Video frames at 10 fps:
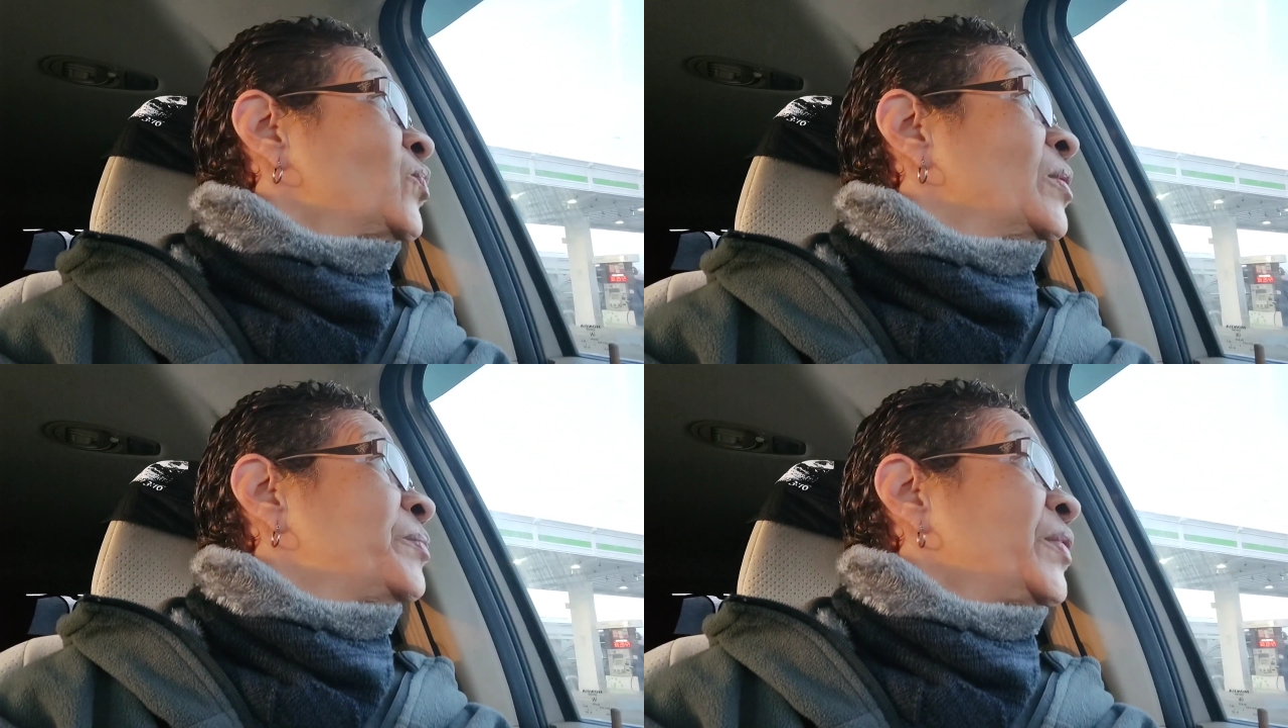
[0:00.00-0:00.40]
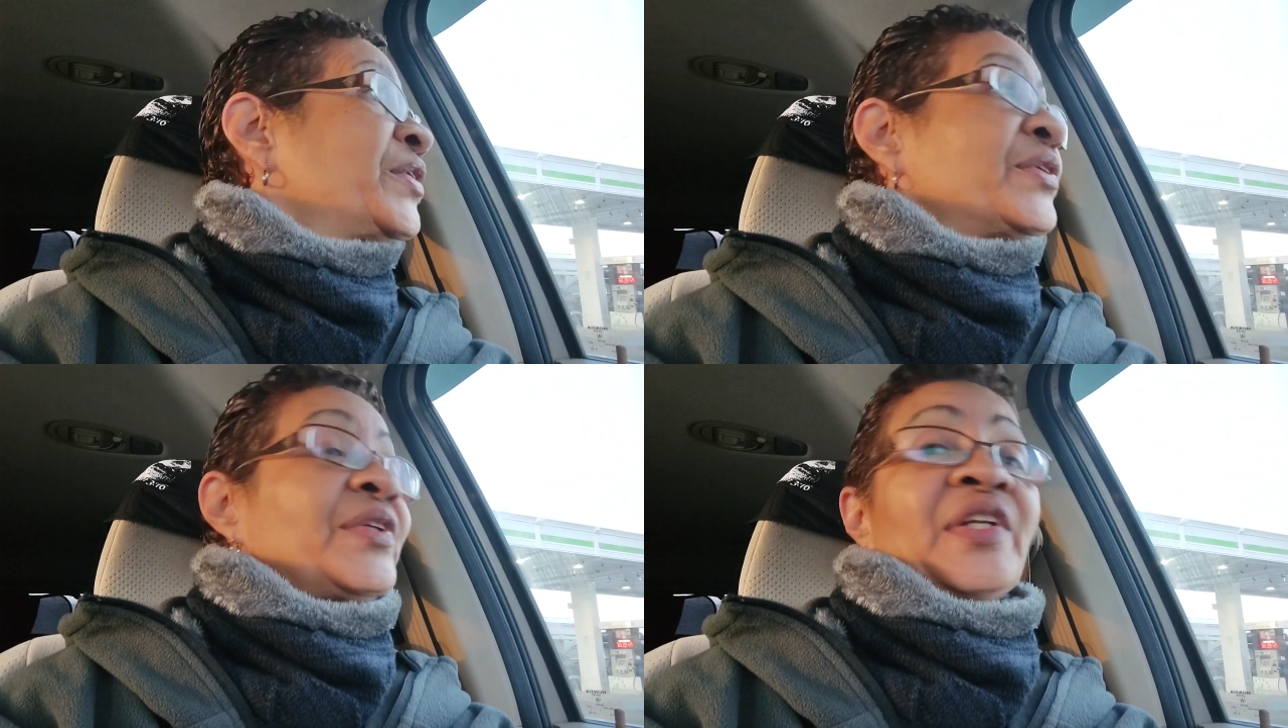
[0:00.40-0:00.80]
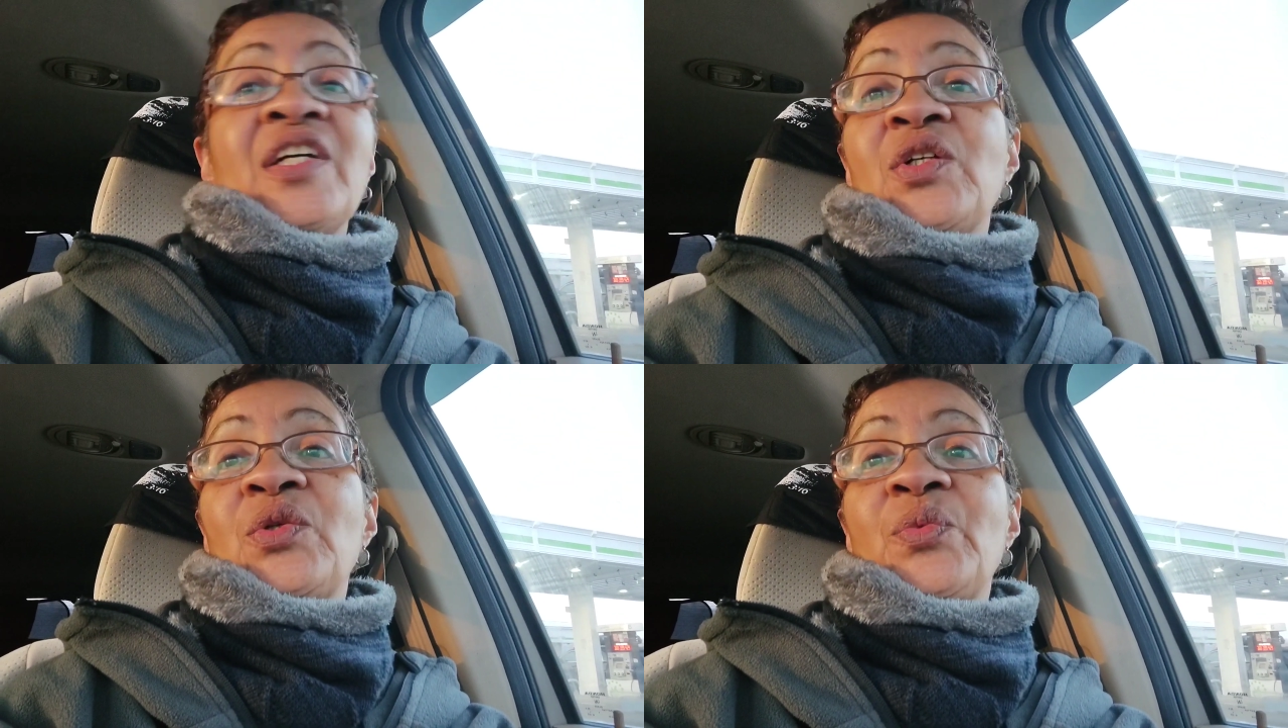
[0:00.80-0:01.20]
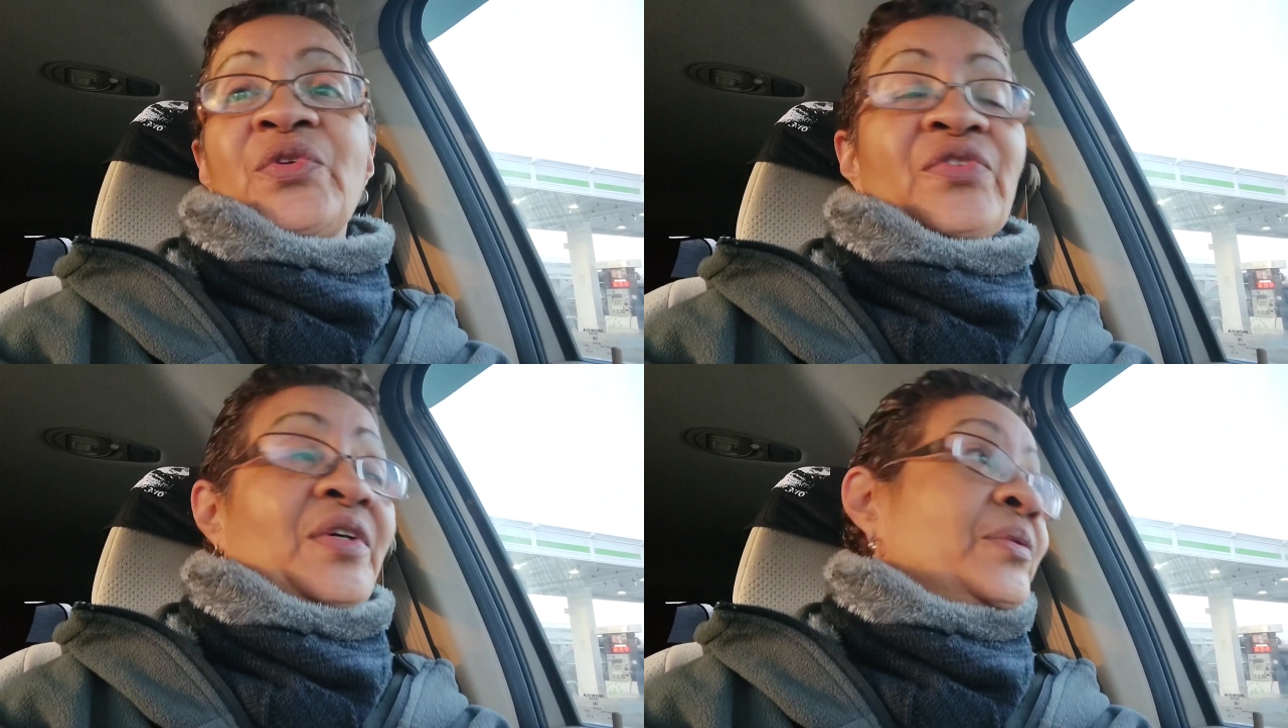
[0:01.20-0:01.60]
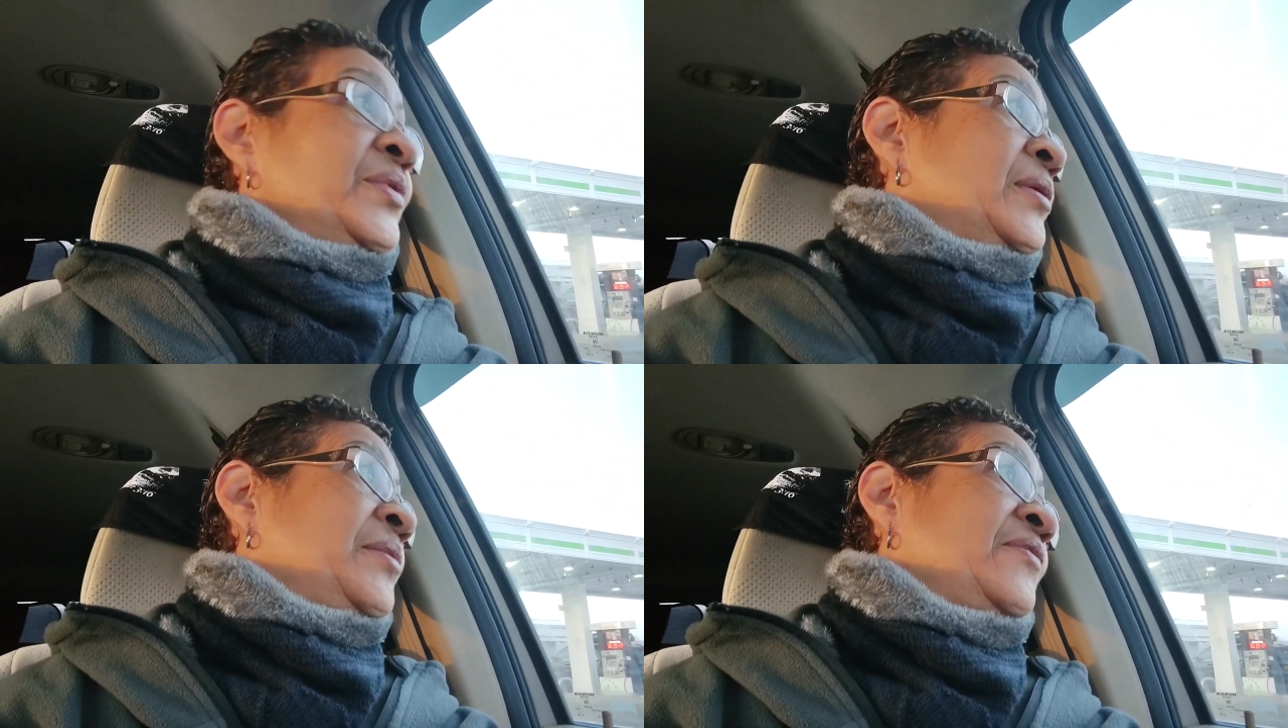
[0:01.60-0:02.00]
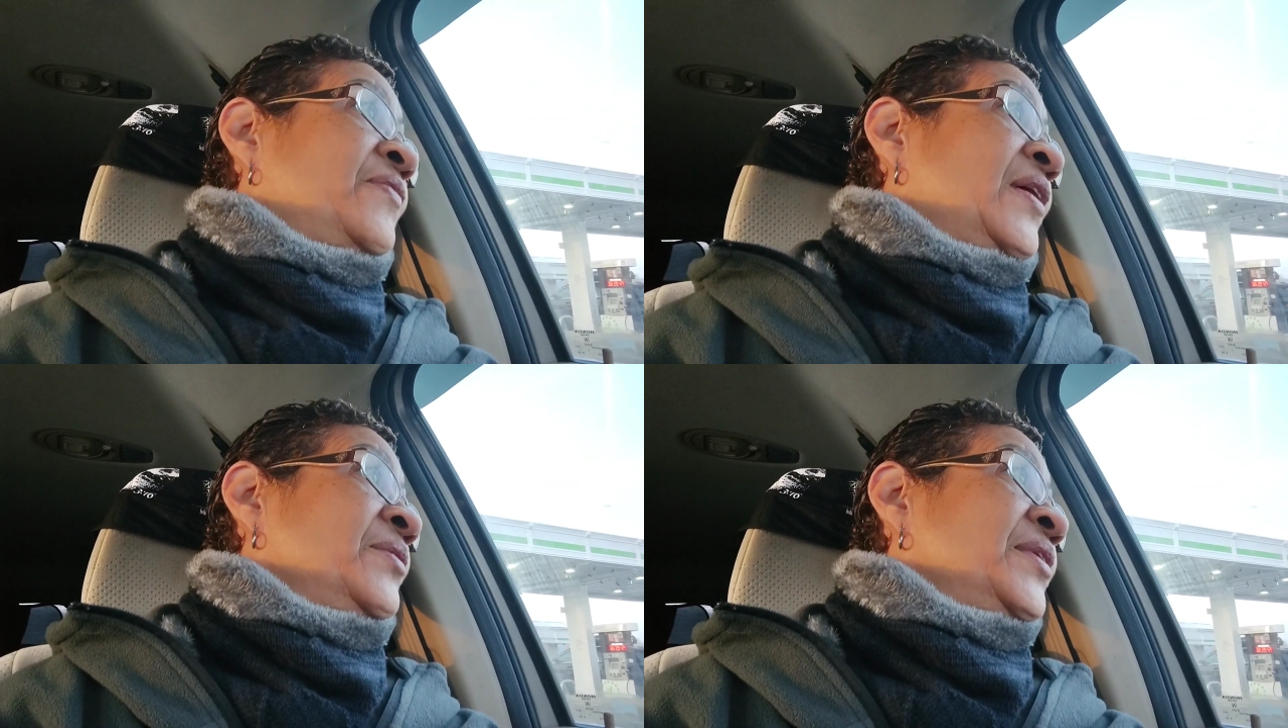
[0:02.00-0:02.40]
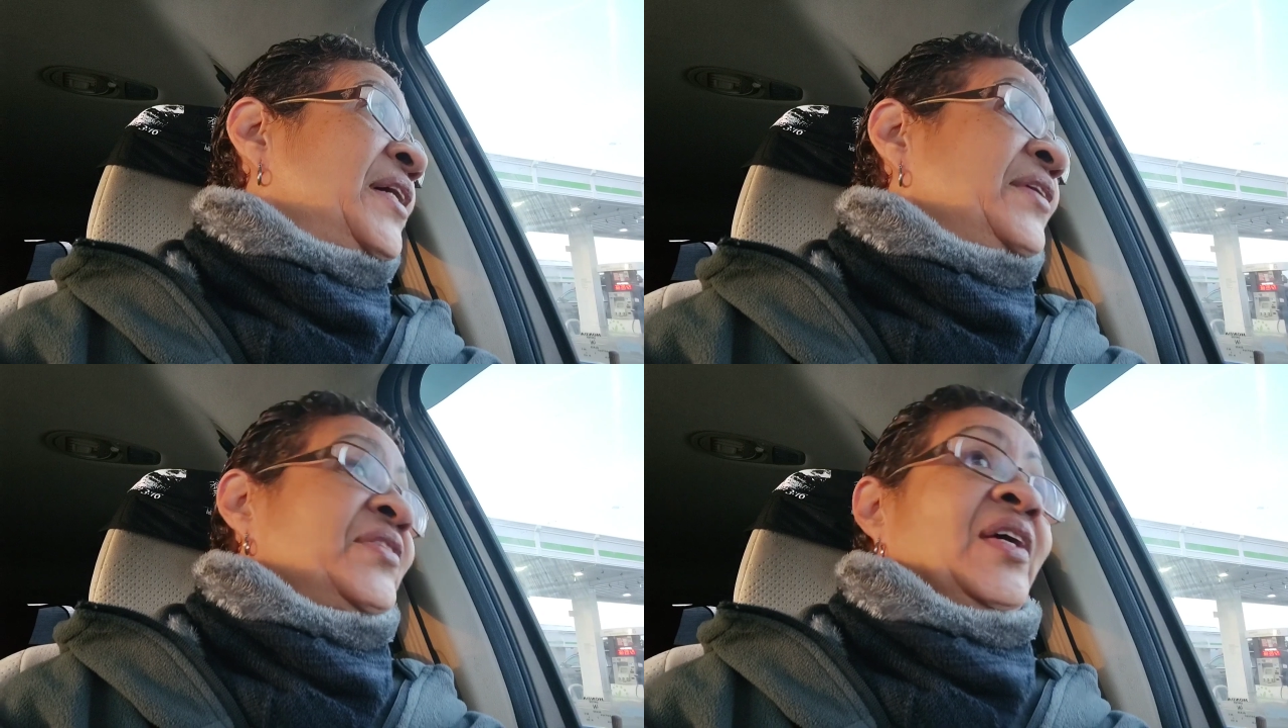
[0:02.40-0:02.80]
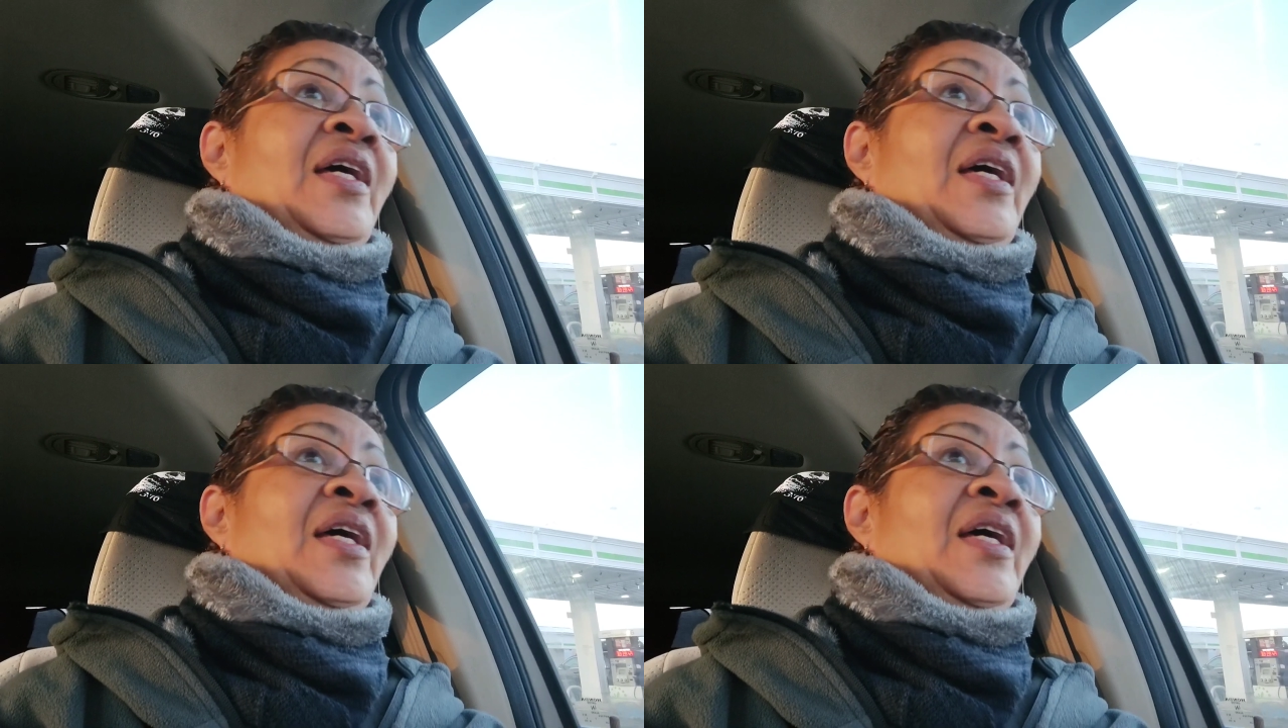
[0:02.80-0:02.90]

one part of the neck of the woods I don't want to be found at